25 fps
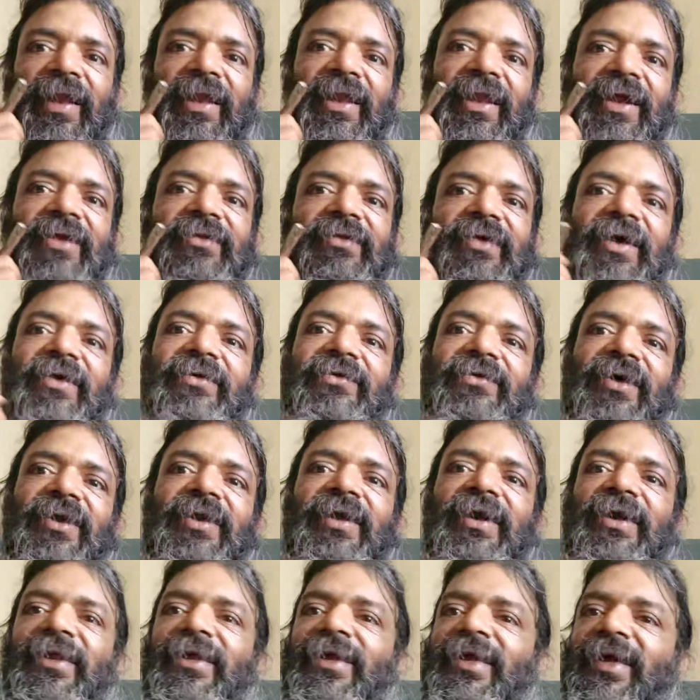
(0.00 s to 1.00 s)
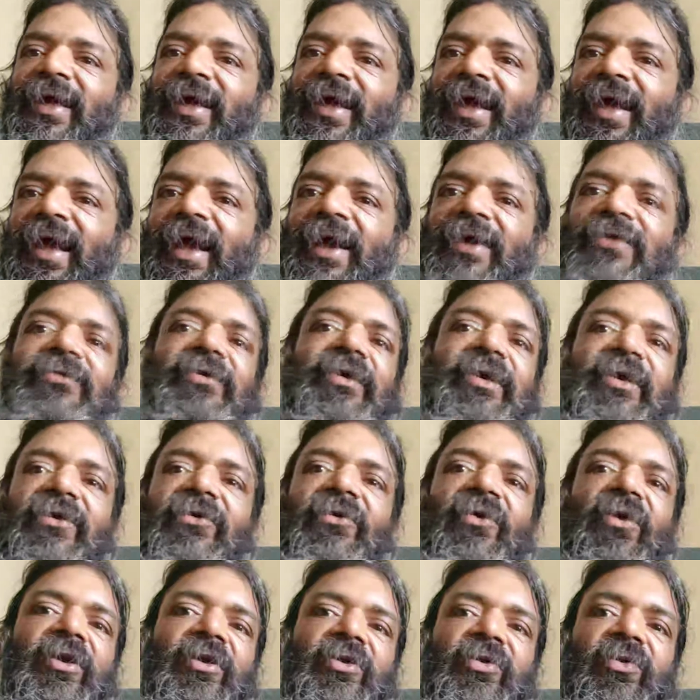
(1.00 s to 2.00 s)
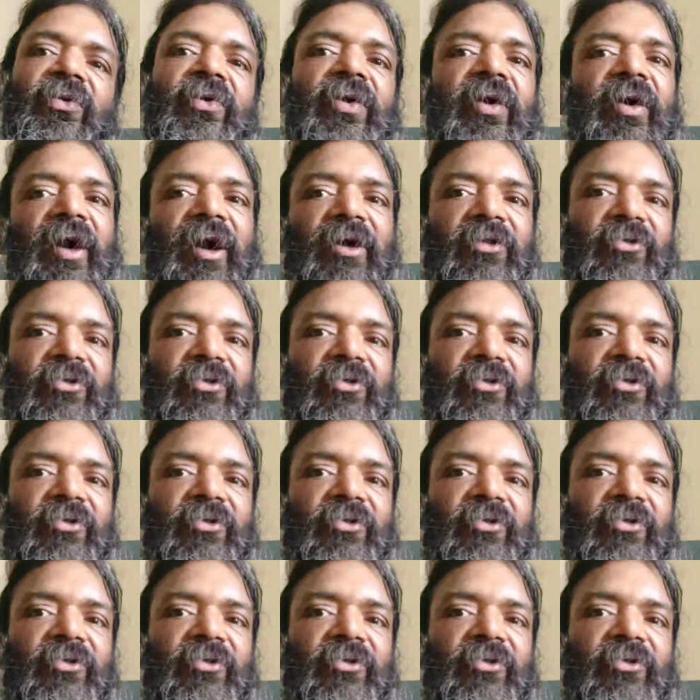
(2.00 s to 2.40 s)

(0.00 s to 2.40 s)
Let's consider x equal to